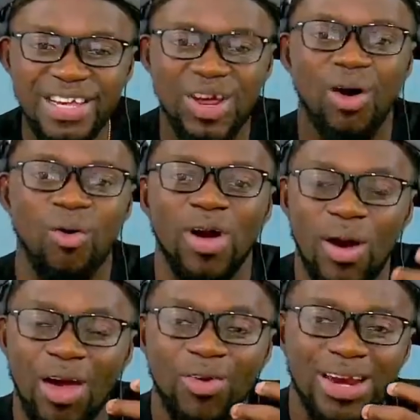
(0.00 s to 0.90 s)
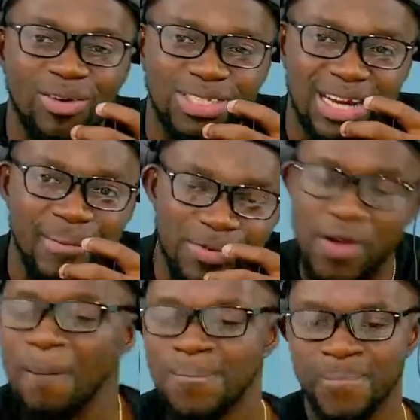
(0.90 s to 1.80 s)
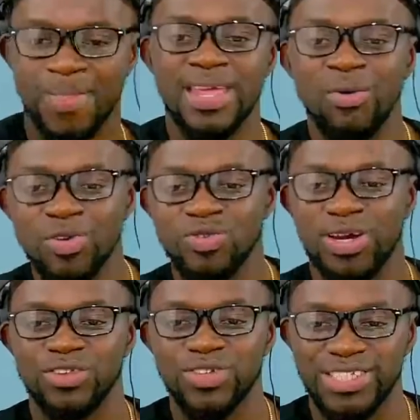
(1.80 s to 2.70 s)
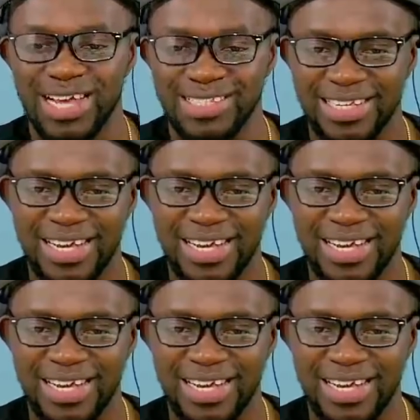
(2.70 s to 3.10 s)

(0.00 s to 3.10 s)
know, I was that became near Hunsword, that's what you say.